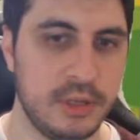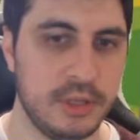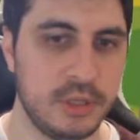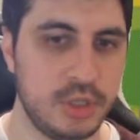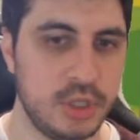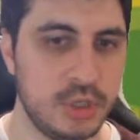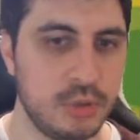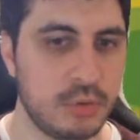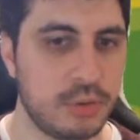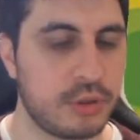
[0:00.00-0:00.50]

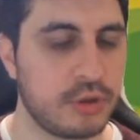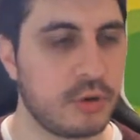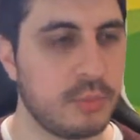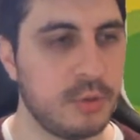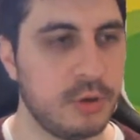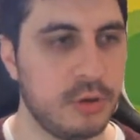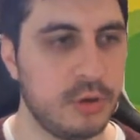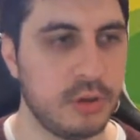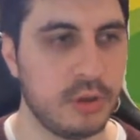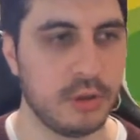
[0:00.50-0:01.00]

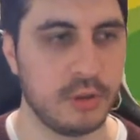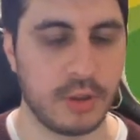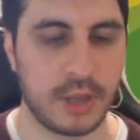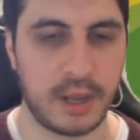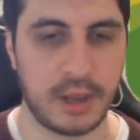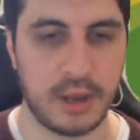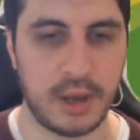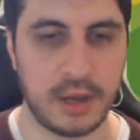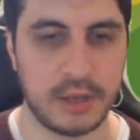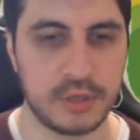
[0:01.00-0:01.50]
geothermal,
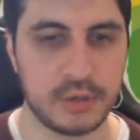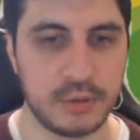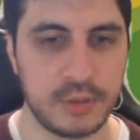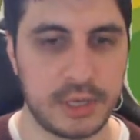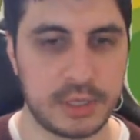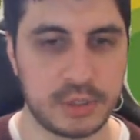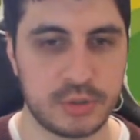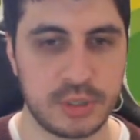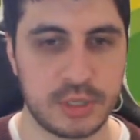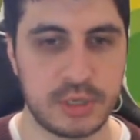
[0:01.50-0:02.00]

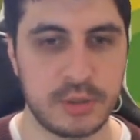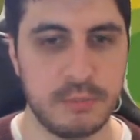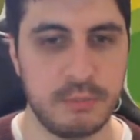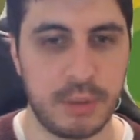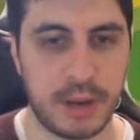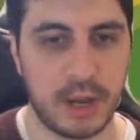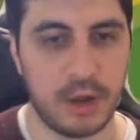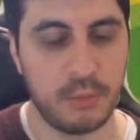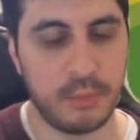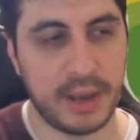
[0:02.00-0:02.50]
hydroelectric,
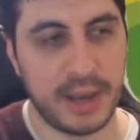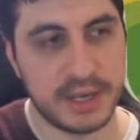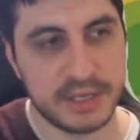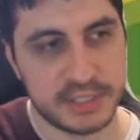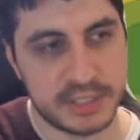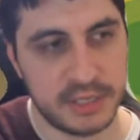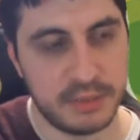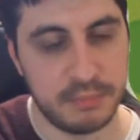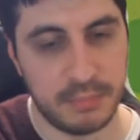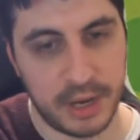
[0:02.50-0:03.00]

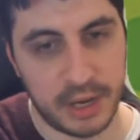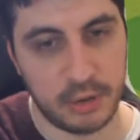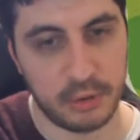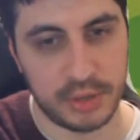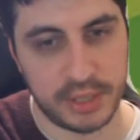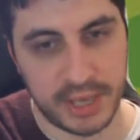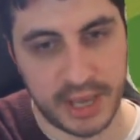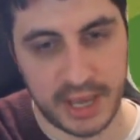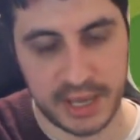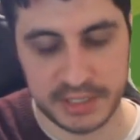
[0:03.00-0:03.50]
biomass, and
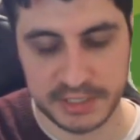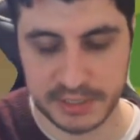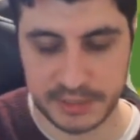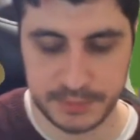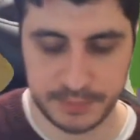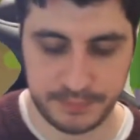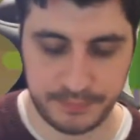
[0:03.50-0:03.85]
biogas.